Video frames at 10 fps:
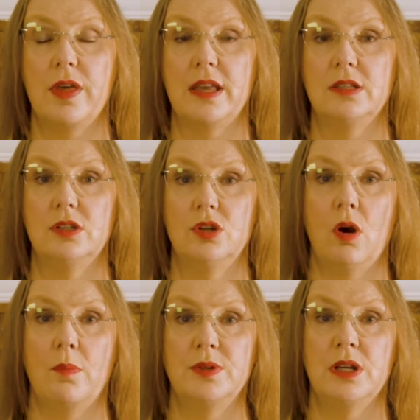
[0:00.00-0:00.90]
they
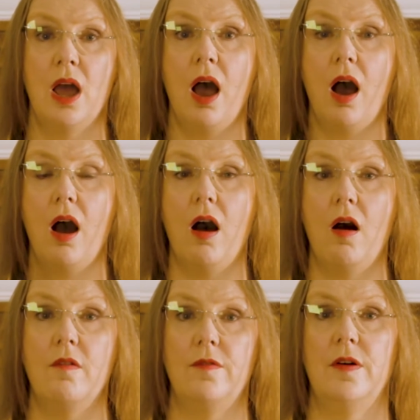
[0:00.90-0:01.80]
stopped
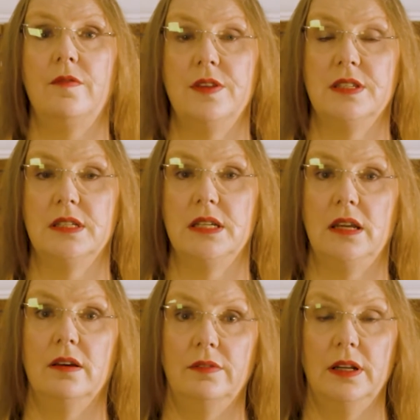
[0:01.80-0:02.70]
half of the
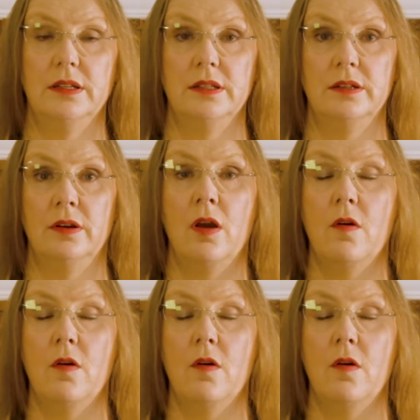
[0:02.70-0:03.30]
city of London